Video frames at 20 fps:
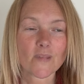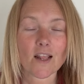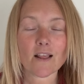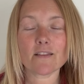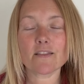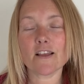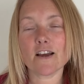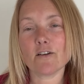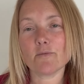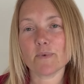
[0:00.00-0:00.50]

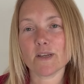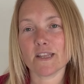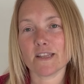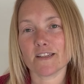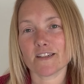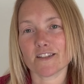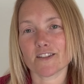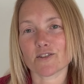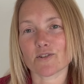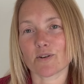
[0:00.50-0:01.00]
They'll be in the
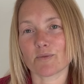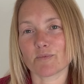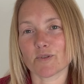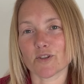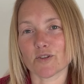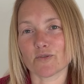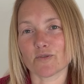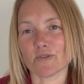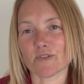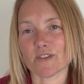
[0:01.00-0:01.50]

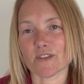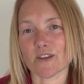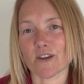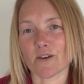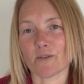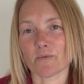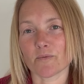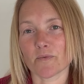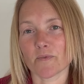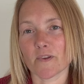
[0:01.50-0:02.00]
description
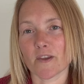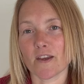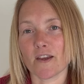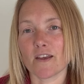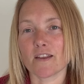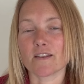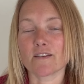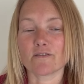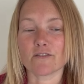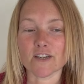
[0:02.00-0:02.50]
also.
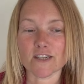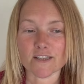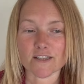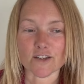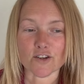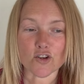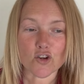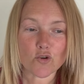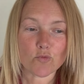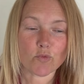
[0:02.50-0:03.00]
There is a
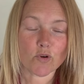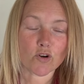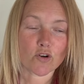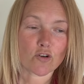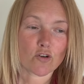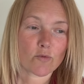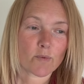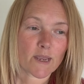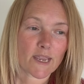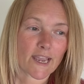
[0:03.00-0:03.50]
new book
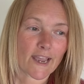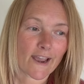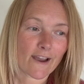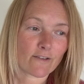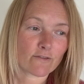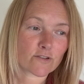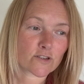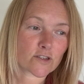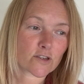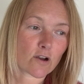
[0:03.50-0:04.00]
coming
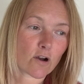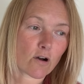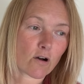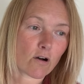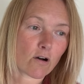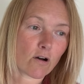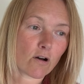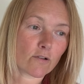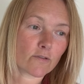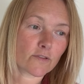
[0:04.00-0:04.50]
out
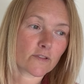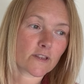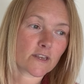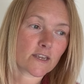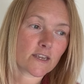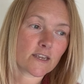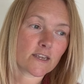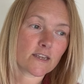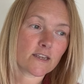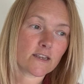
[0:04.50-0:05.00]
on
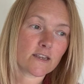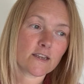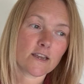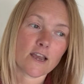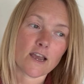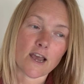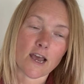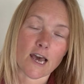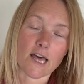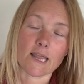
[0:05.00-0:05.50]
the
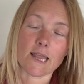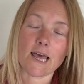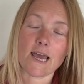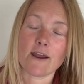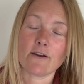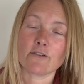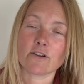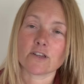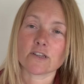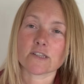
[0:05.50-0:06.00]

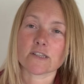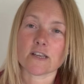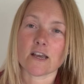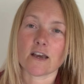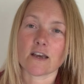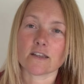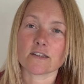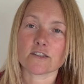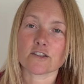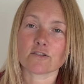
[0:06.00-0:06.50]
hilarious
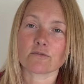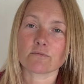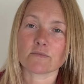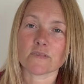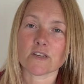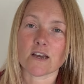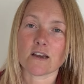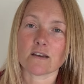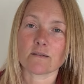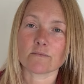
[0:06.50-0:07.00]
and
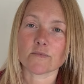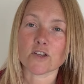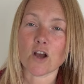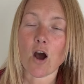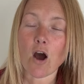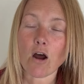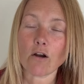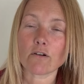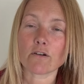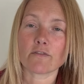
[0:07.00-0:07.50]
sometimes
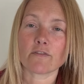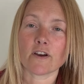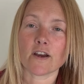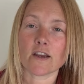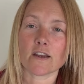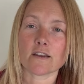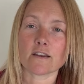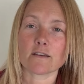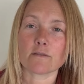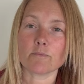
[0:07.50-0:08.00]

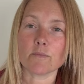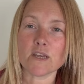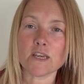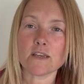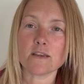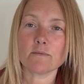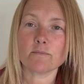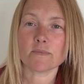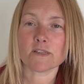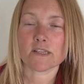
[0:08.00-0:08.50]
horrifying
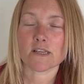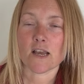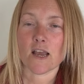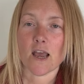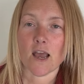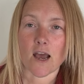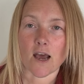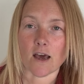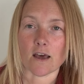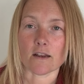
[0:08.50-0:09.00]
memes
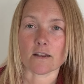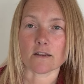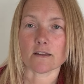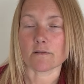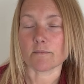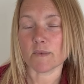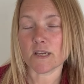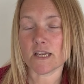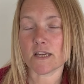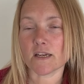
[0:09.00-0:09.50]
and the
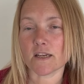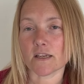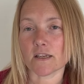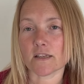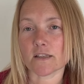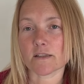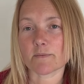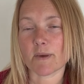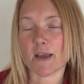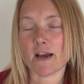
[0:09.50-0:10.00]

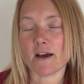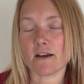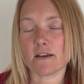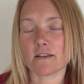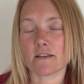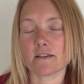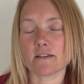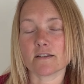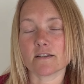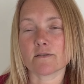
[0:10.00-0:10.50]
meanings
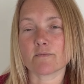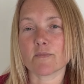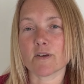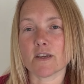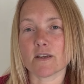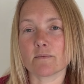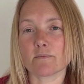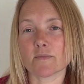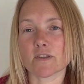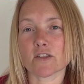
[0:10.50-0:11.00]
behind these
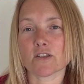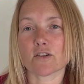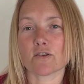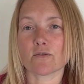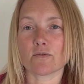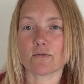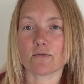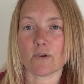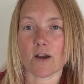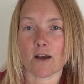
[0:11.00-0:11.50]
memes
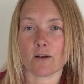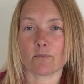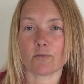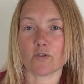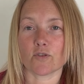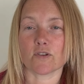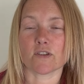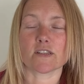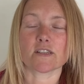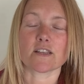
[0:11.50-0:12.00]
to help
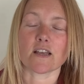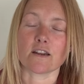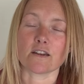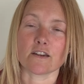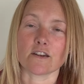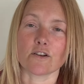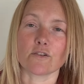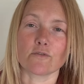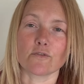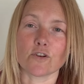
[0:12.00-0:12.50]

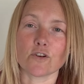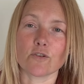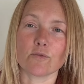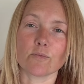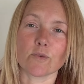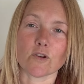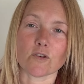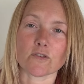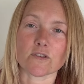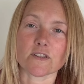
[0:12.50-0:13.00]
understand and overcome
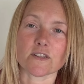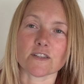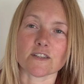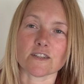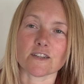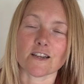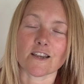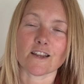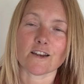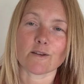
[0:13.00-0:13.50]

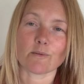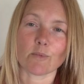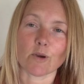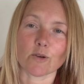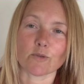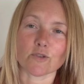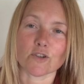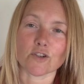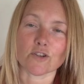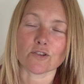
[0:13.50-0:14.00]
narcissistic and
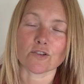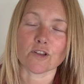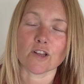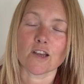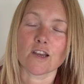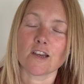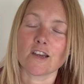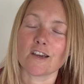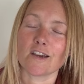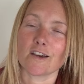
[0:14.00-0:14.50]
emotional
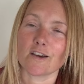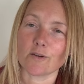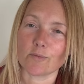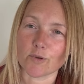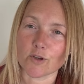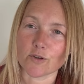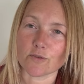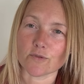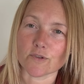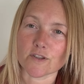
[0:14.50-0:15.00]

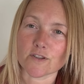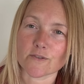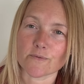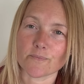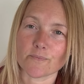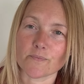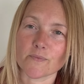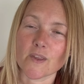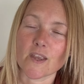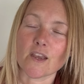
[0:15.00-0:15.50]
abuse.
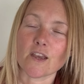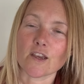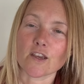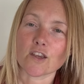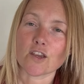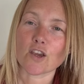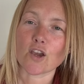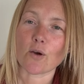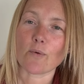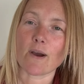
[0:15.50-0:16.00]

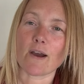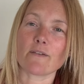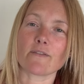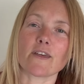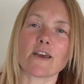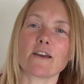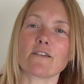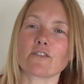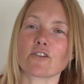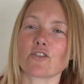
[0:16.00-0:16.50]
Go out
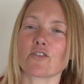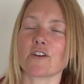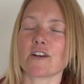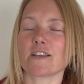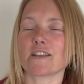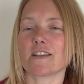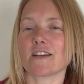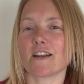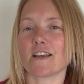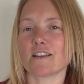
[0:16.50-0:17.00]
there and
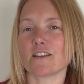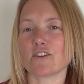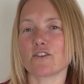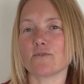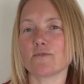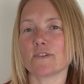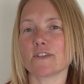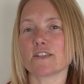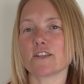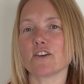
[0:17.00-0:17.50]
create the day that
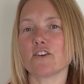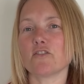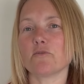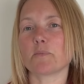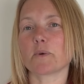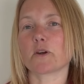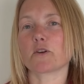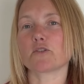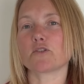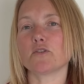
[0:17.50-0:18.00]
you deserve,
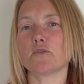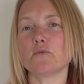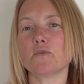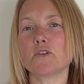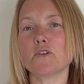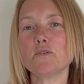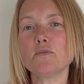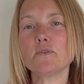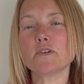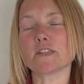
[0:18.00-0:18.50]
because you
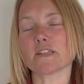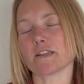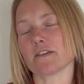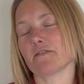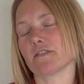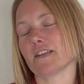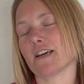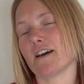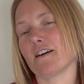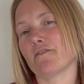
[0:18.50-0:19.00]
do
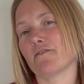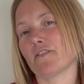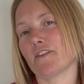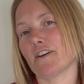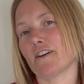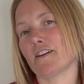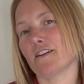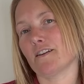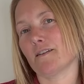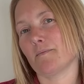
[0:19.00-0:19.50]
deserve to have
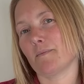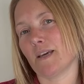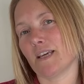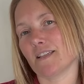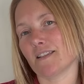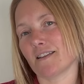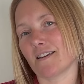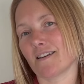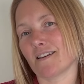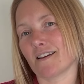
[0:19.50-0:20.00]
an
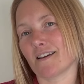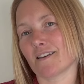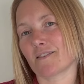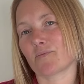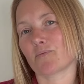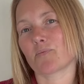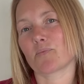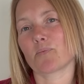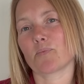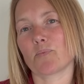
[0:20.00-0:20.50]
amazing day.
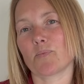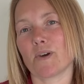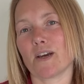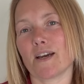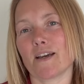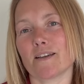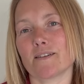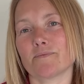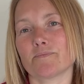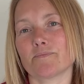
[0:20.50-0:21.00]

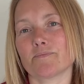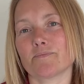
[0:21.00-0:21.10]
Bye.